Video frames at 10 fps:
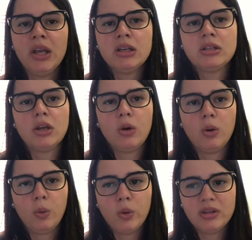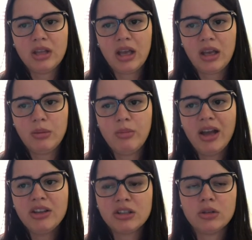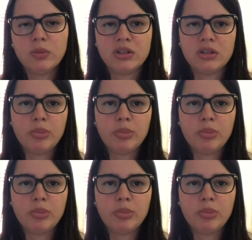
So what they measured was